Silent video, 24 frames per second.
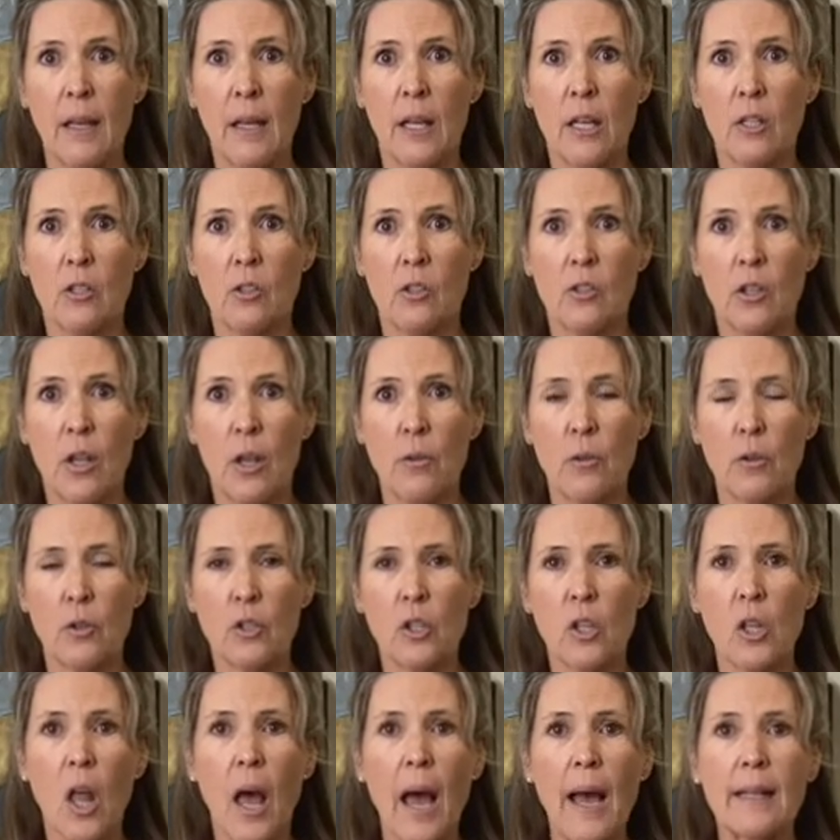So there's
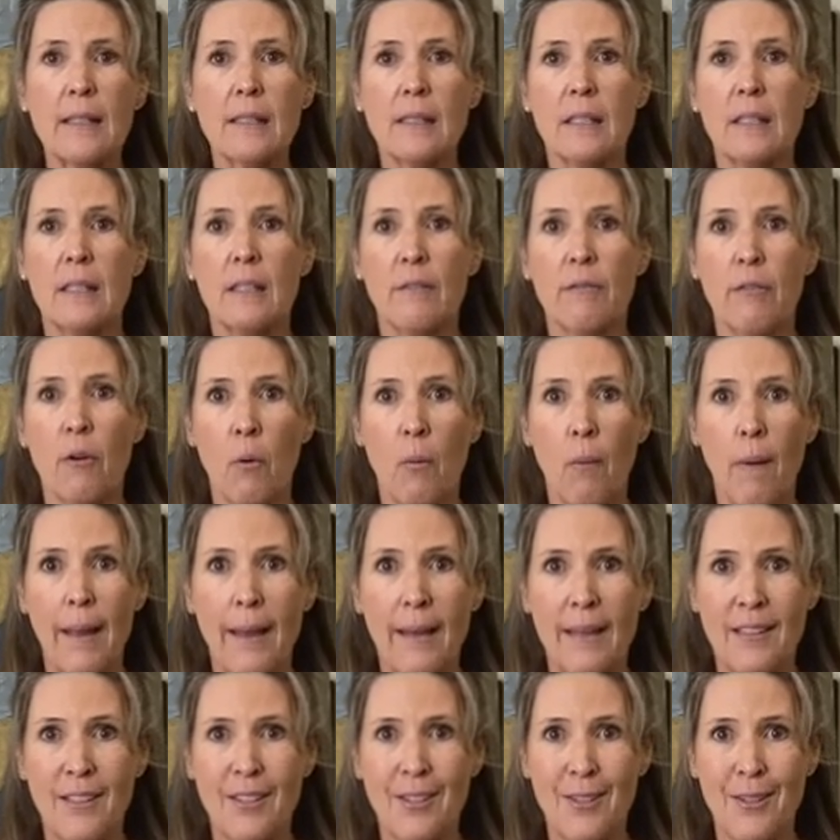lots of different
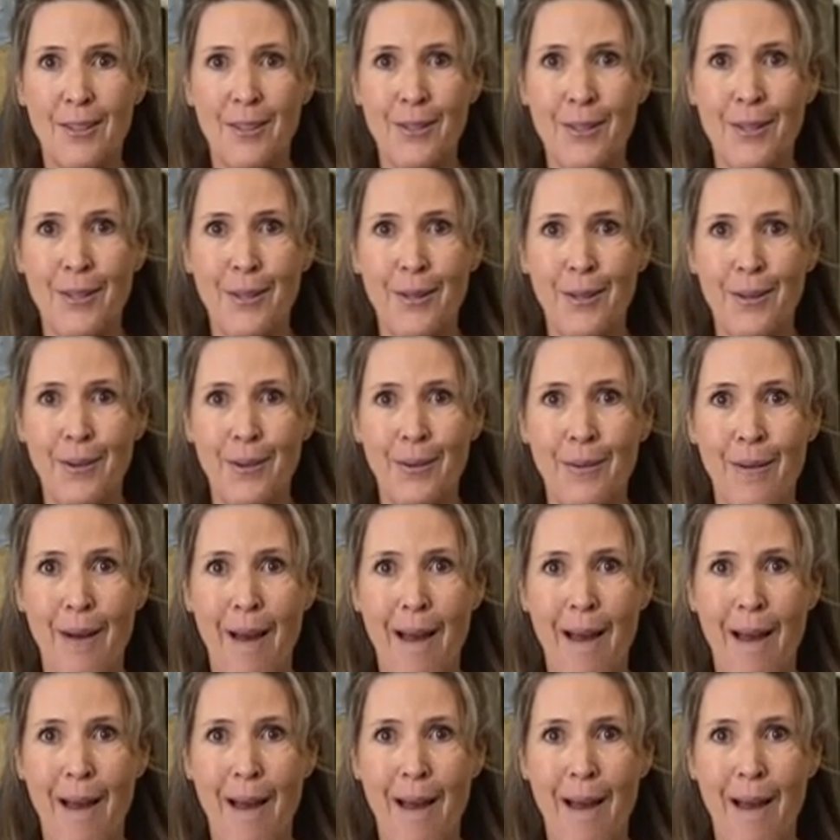ways to